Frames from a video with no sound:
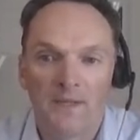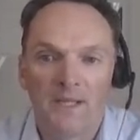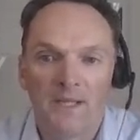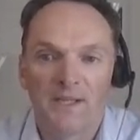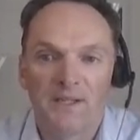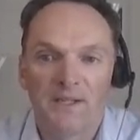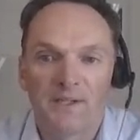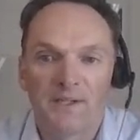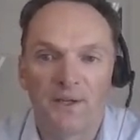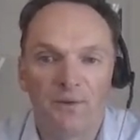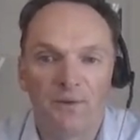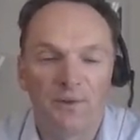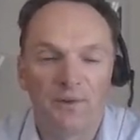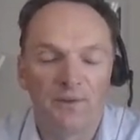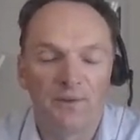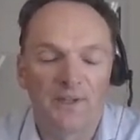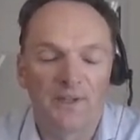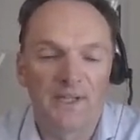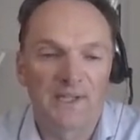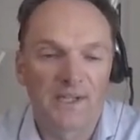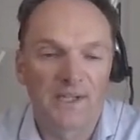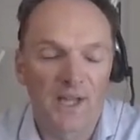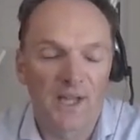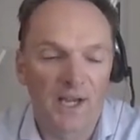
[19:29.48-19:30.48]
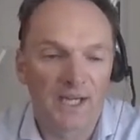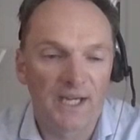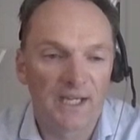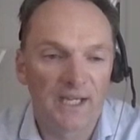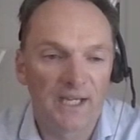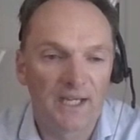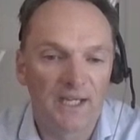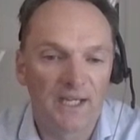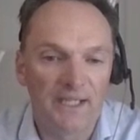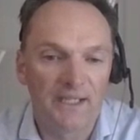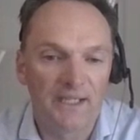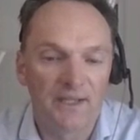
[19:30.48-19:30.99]
So it's
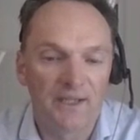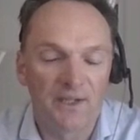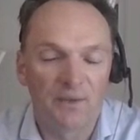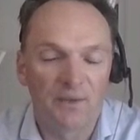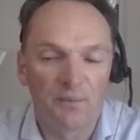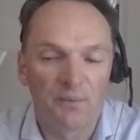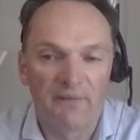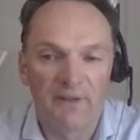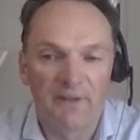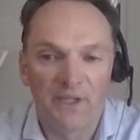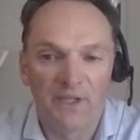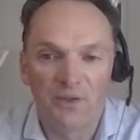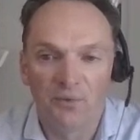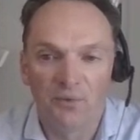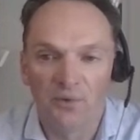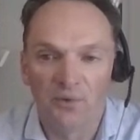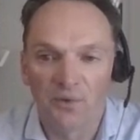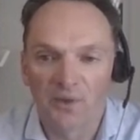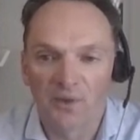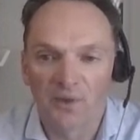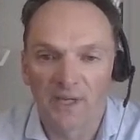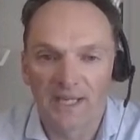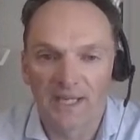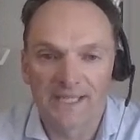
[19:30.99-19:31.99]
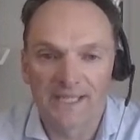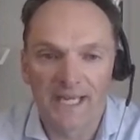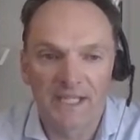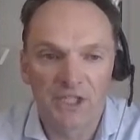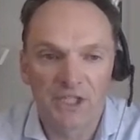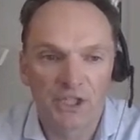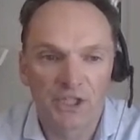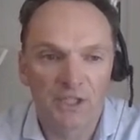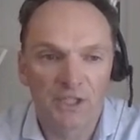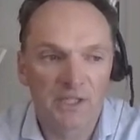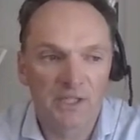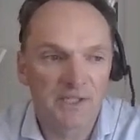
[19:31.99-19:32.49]
likely that within your
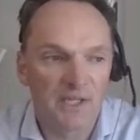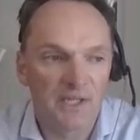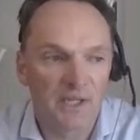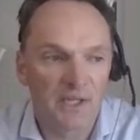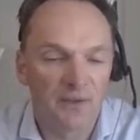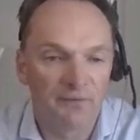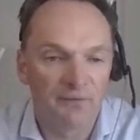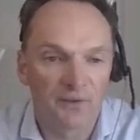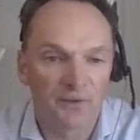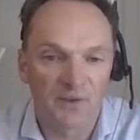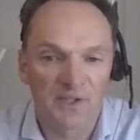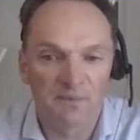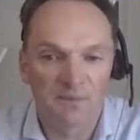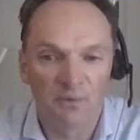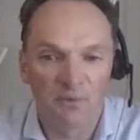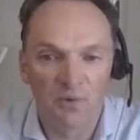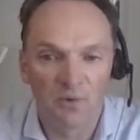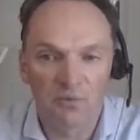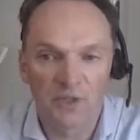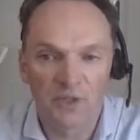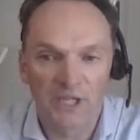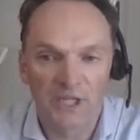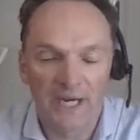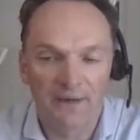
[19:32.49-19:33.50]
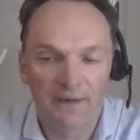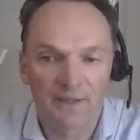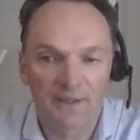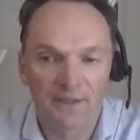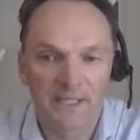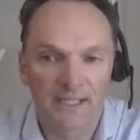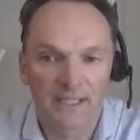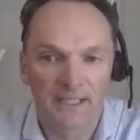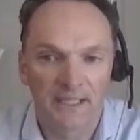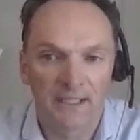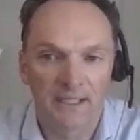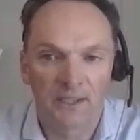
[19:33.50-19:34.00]
organisation, so if you're a small
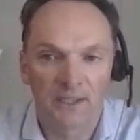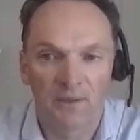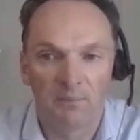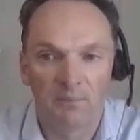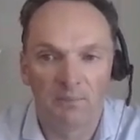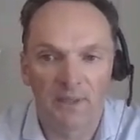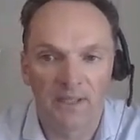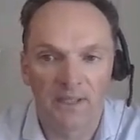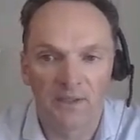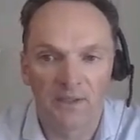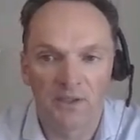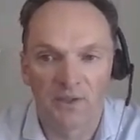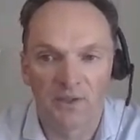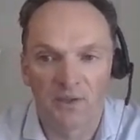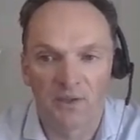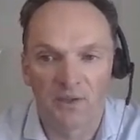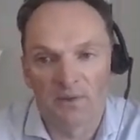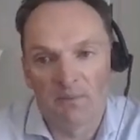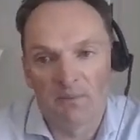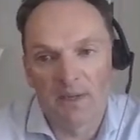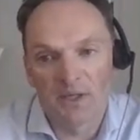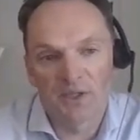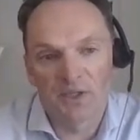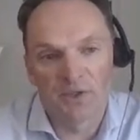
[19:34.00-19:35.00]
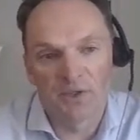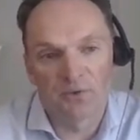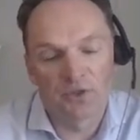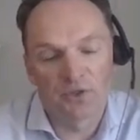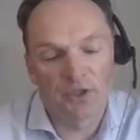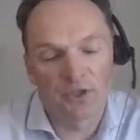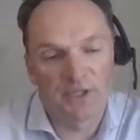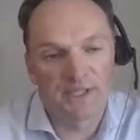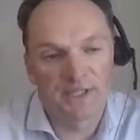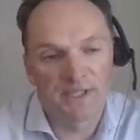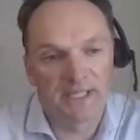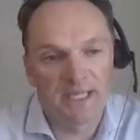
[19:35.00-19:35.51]
charity, could be amongst your
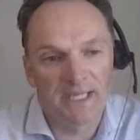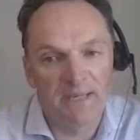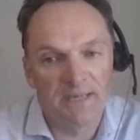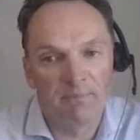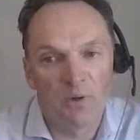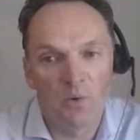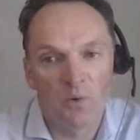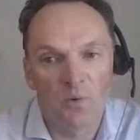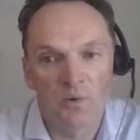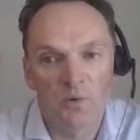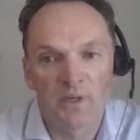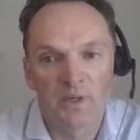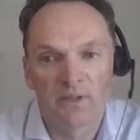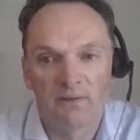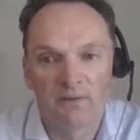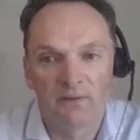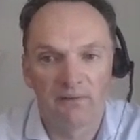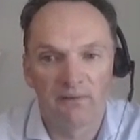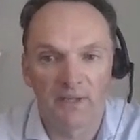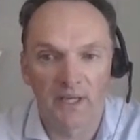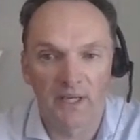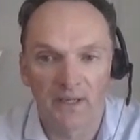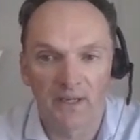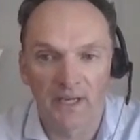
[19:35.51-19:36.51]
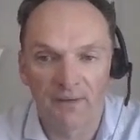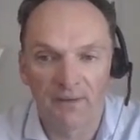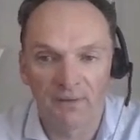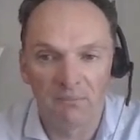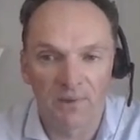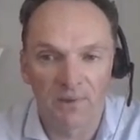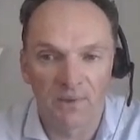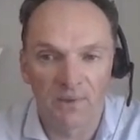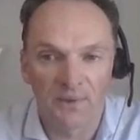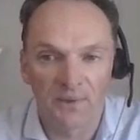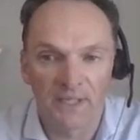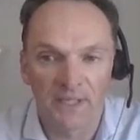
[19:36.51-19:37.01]
trustee board, if you don't have
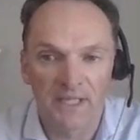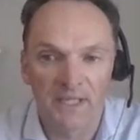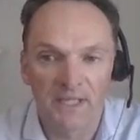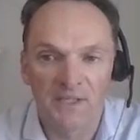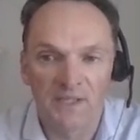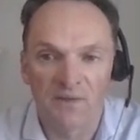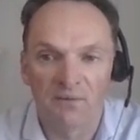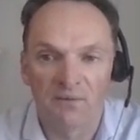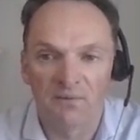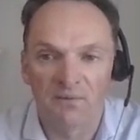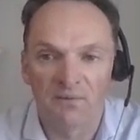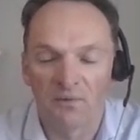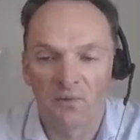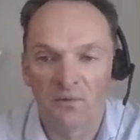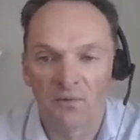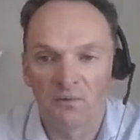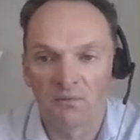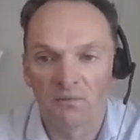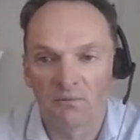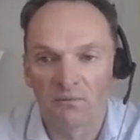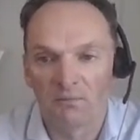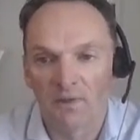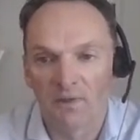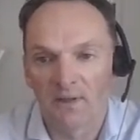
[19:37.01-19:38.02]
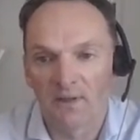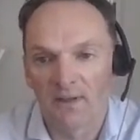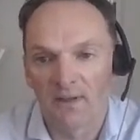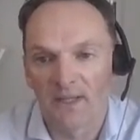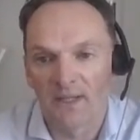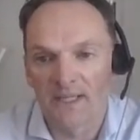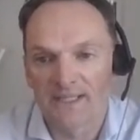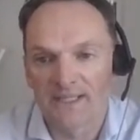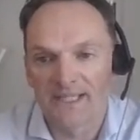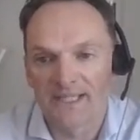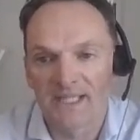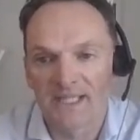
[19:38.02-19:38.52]
employees or
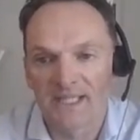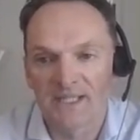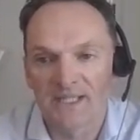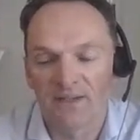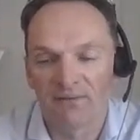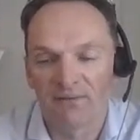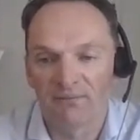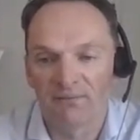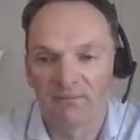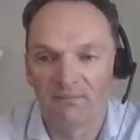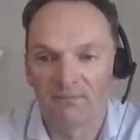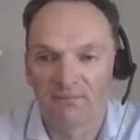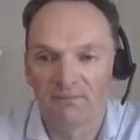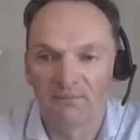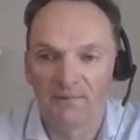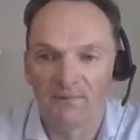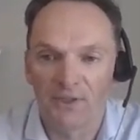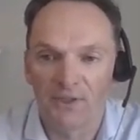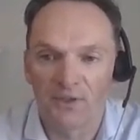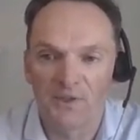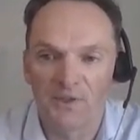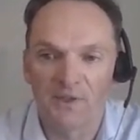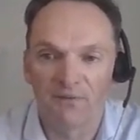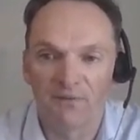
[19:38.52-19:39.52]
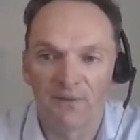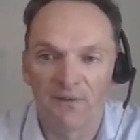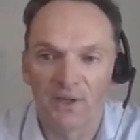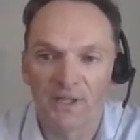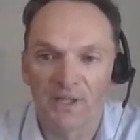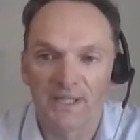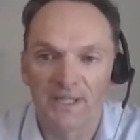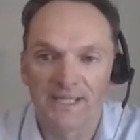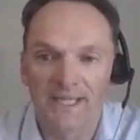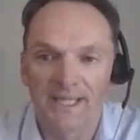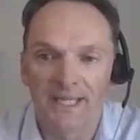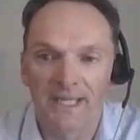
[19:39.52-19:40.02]
extensive use of
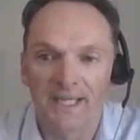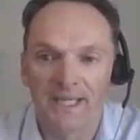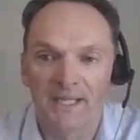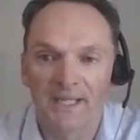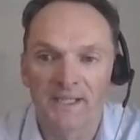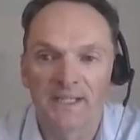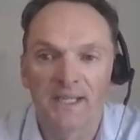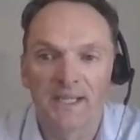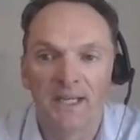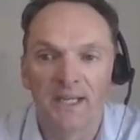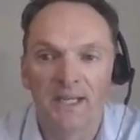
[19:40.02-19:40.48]
volunteers.